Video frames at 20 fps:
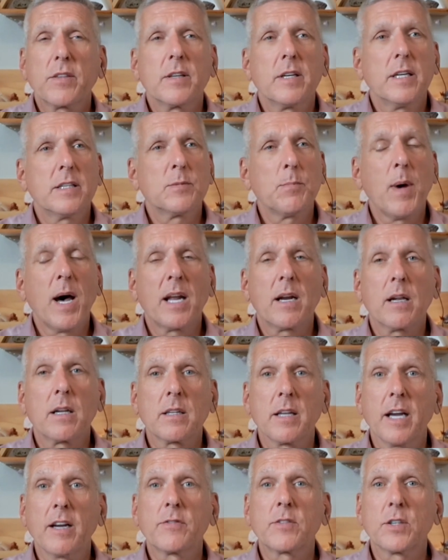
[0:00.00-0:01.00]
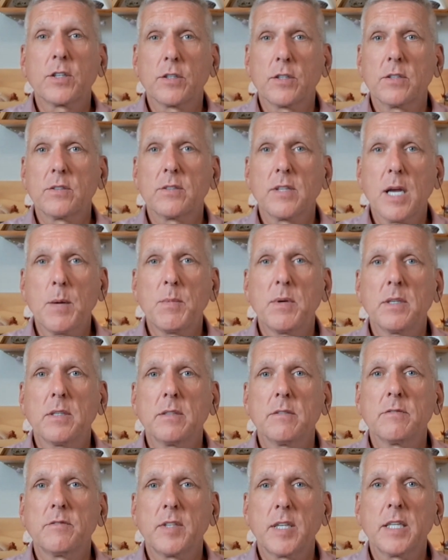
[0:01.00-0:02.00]
It's modeled after
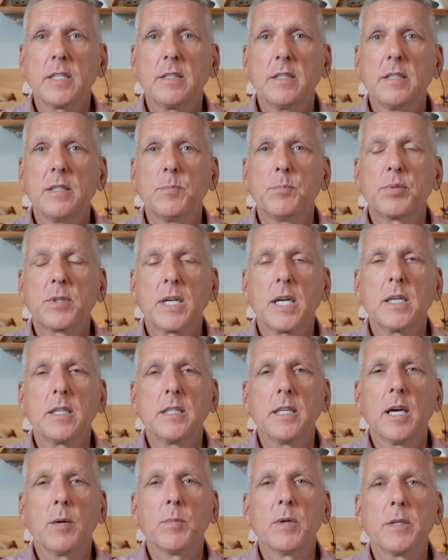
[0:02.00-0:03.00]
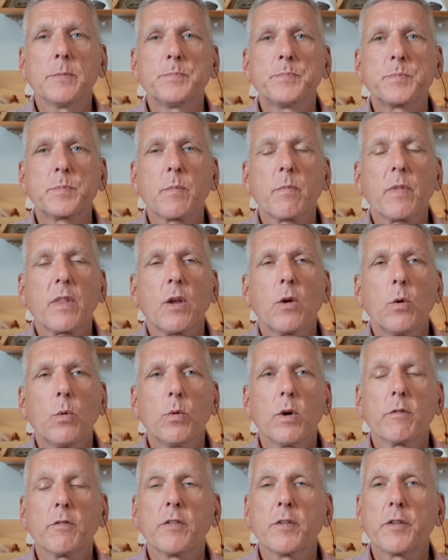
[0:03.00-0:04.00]
Sama Vritti Pranayama,
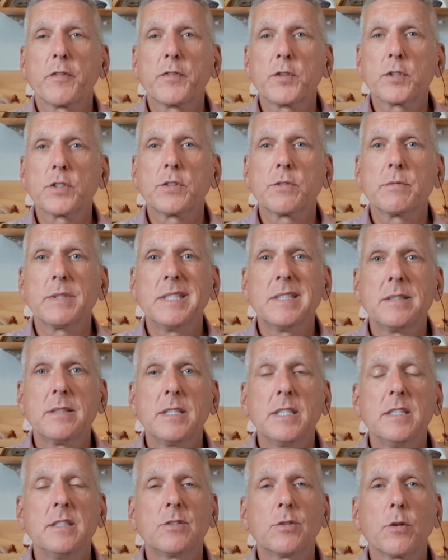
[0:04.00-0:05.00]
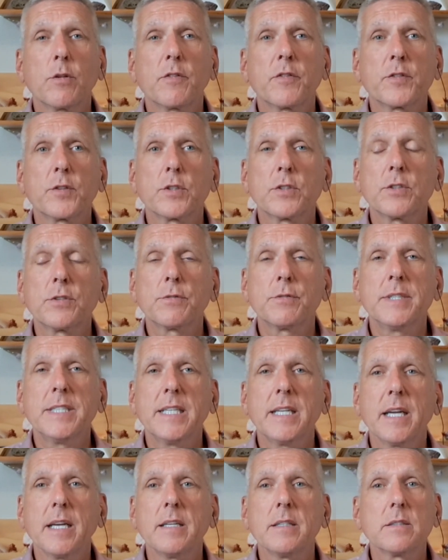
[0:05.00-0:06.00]
where for the first 3 seeds or the first 3
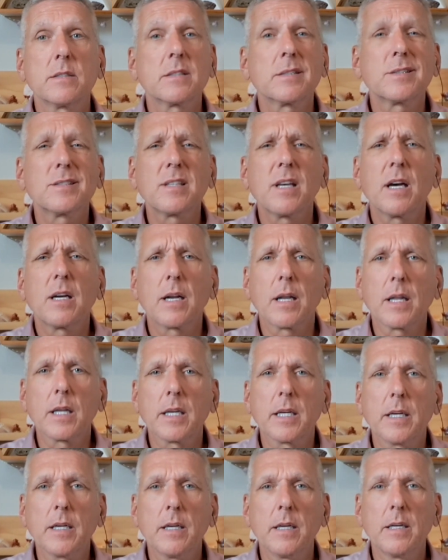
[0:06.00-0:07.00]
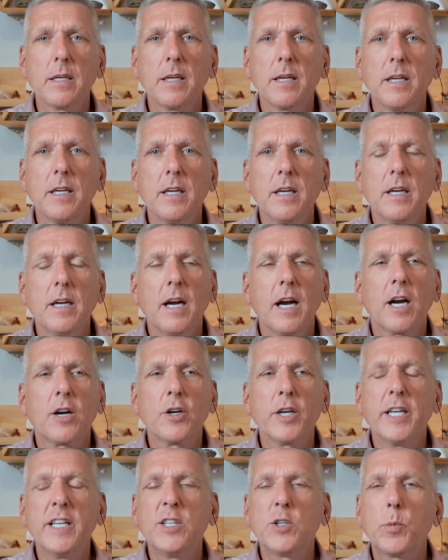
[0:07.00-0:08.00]
days, subtly, our
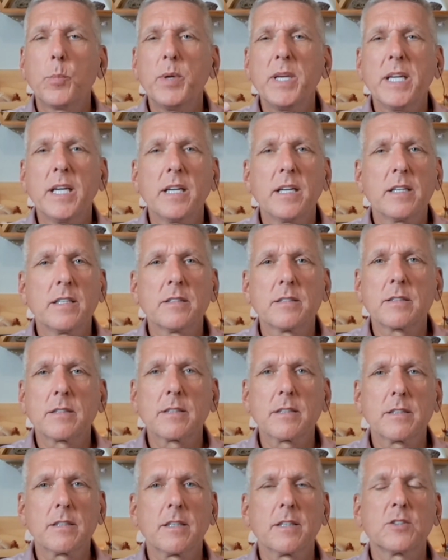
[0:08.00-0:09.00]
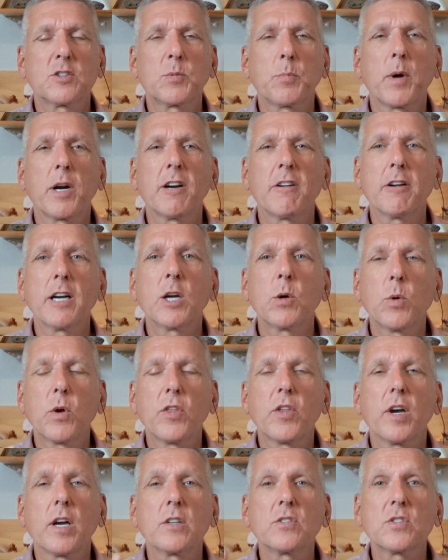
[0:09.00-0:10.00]
inner being is conspiring
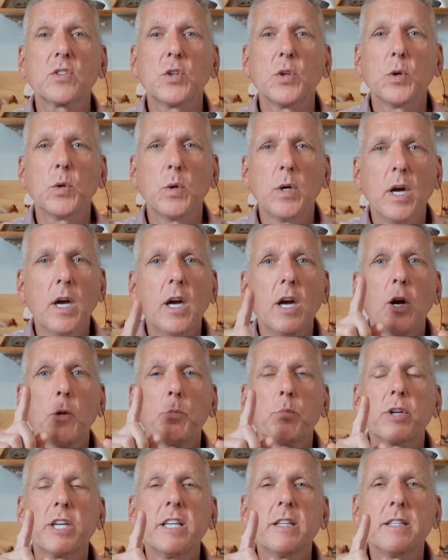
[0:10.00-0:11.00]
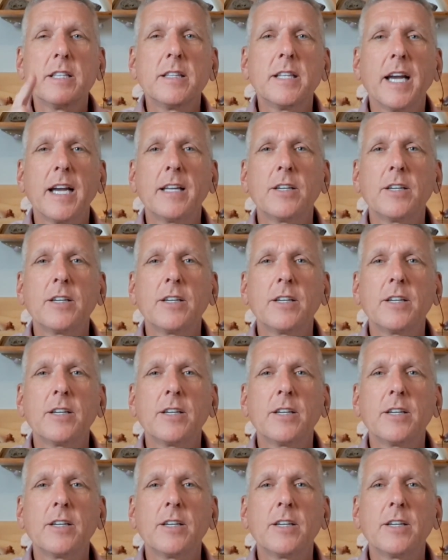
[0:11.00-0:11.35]
with us to breathe in the